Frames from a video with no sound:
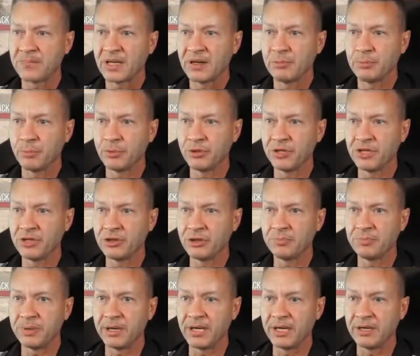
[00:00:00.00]
Pretty
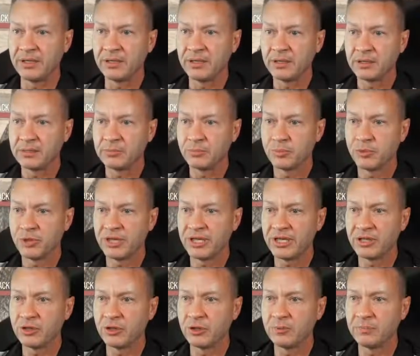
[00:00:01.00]
good pen. Pretty
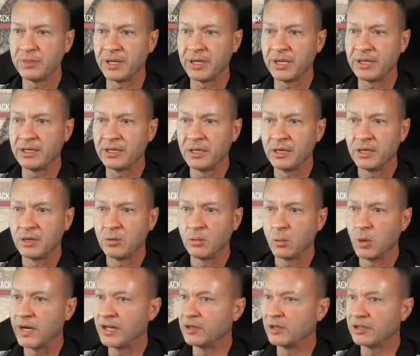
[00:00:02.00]
good pen.
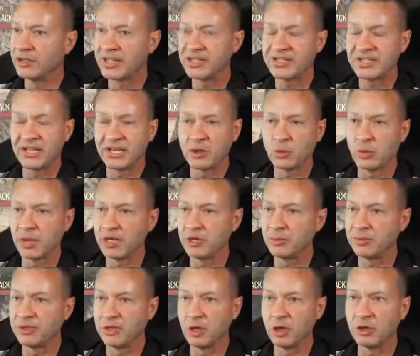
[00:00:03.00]
Waiting on that second round to
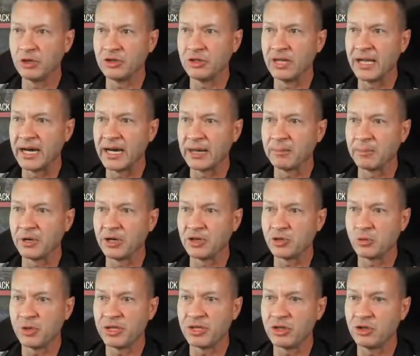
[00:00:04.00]
be loaded. Not much
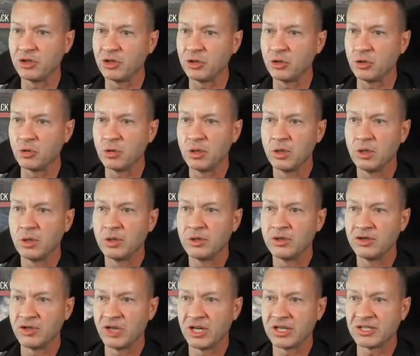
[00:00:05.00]
we can do.
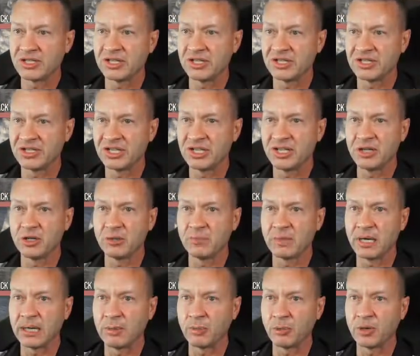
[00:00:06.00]
Just going to sit here and
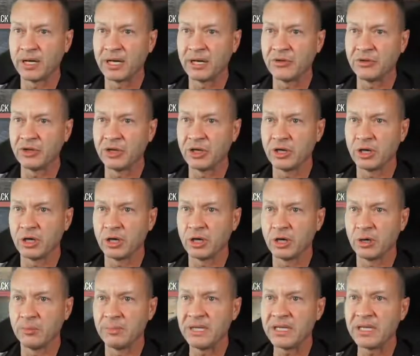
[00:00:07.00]
bob around. There
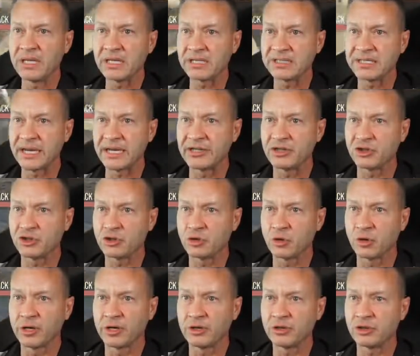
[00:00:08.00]
are me, a tank
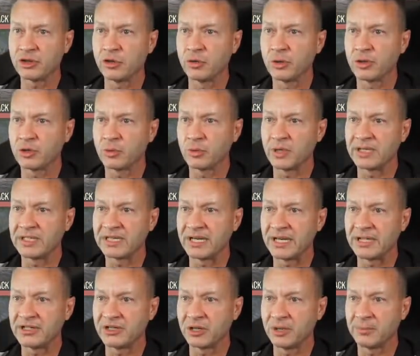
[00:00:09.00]
destroyer, and two other red
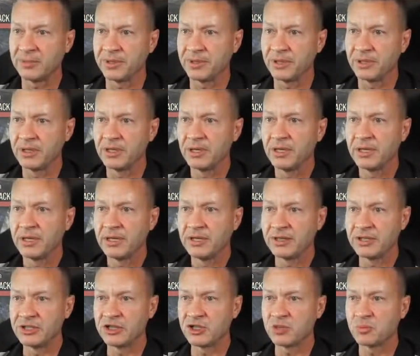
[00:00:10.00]
tanks up here.
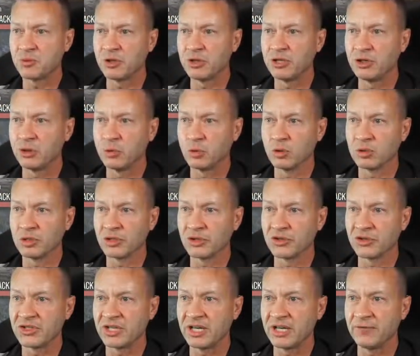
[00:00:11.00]
This is pretty good. We're a little
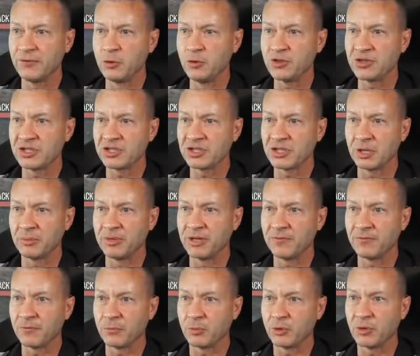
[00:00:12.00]
safe. Who's this coming in
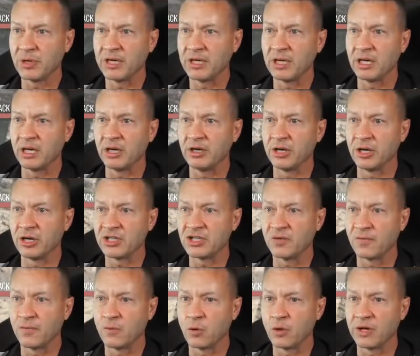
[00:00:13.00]
from the right? Oh, no, it's a
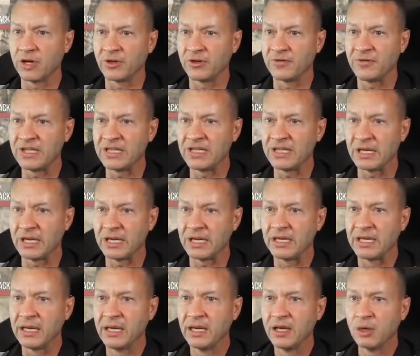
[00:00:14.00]
full health VK.
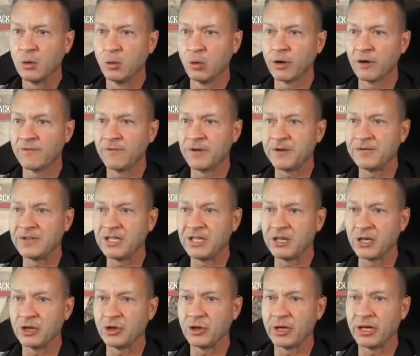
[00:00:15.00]
We're at
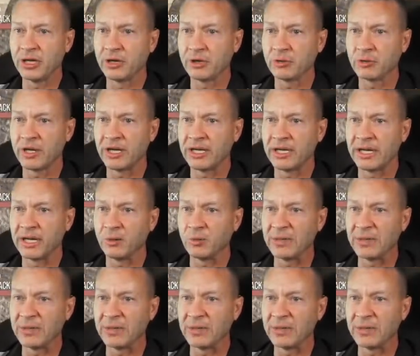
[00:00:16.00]
1,500 health right now.